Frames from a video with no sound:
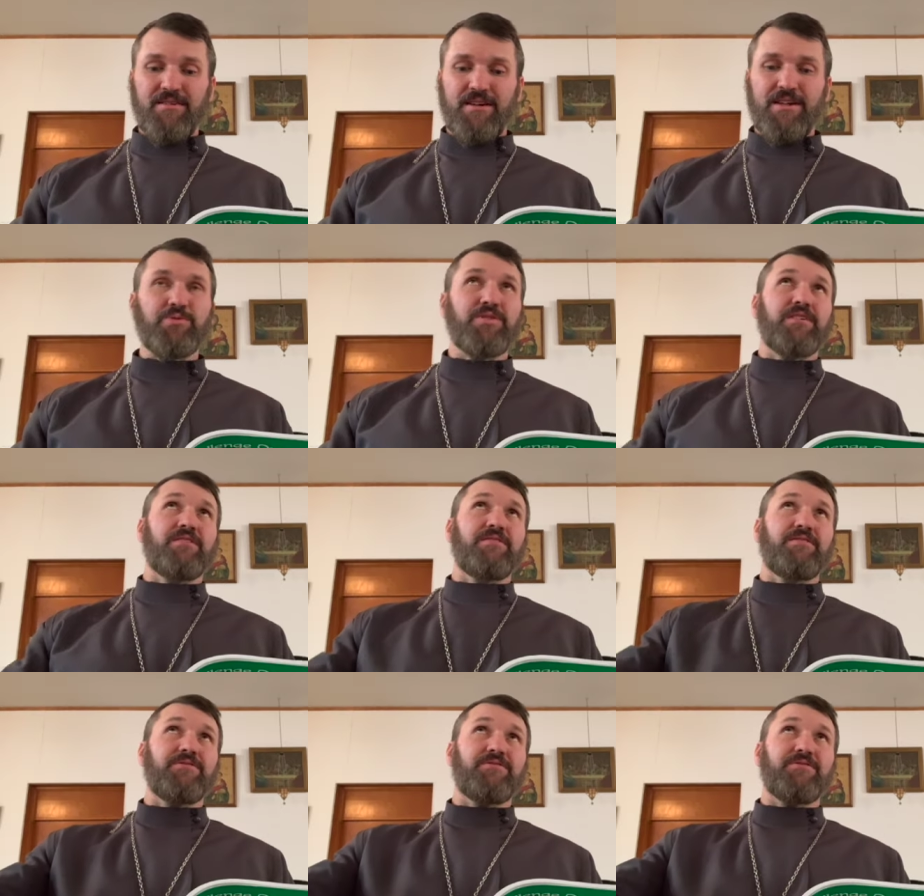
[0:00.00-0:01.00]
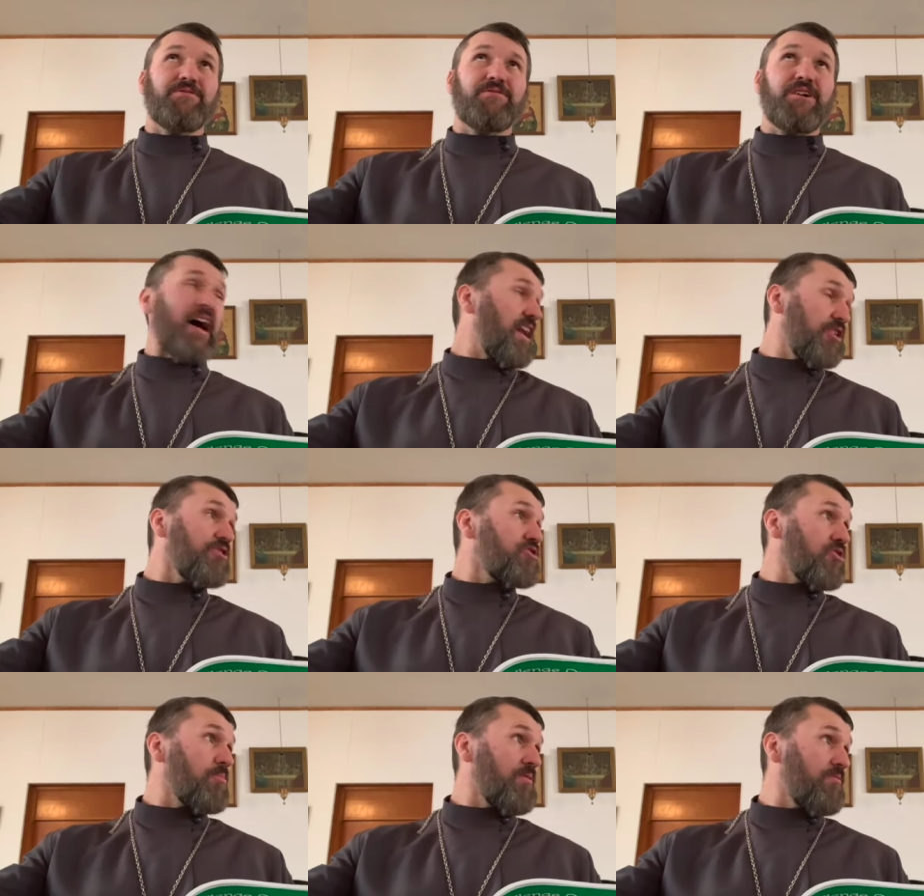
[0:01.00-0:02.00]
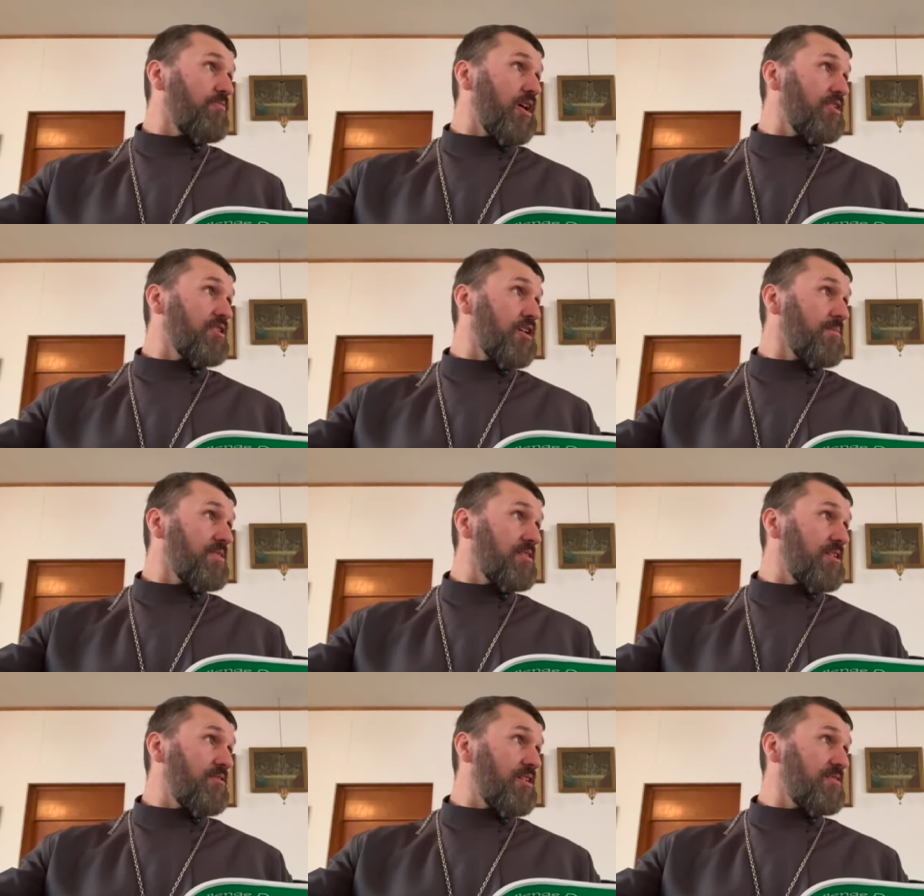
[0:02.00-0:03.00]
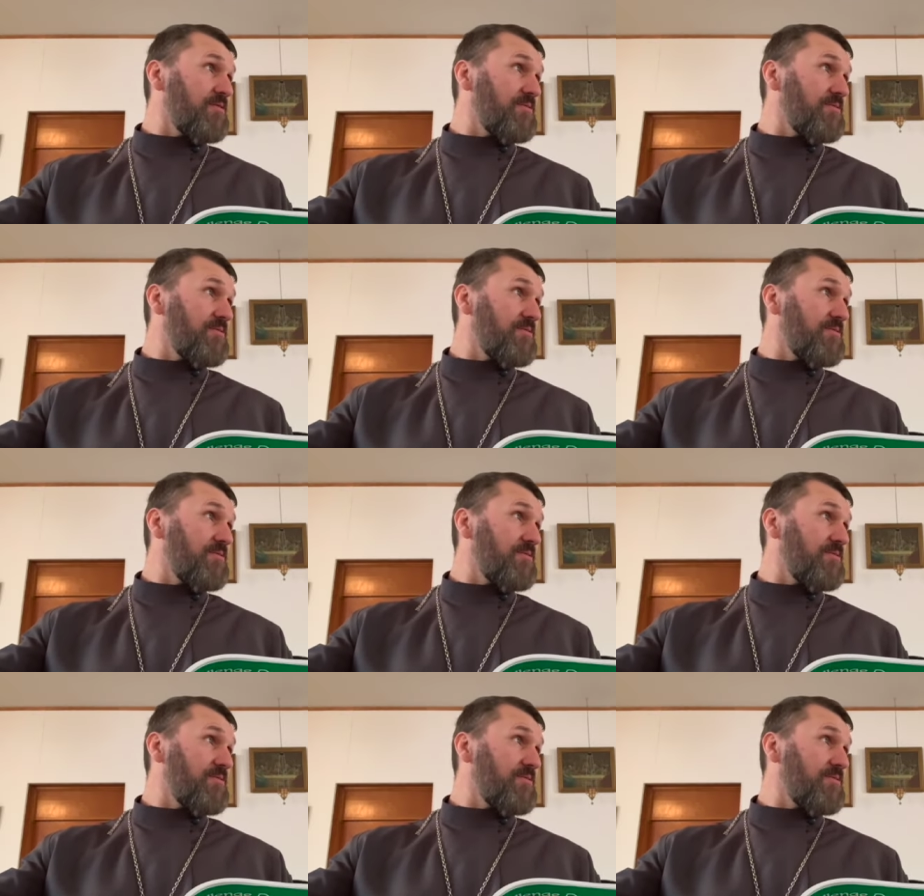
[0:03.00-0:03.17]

as we had a good sermon from Father Gehrman today, right?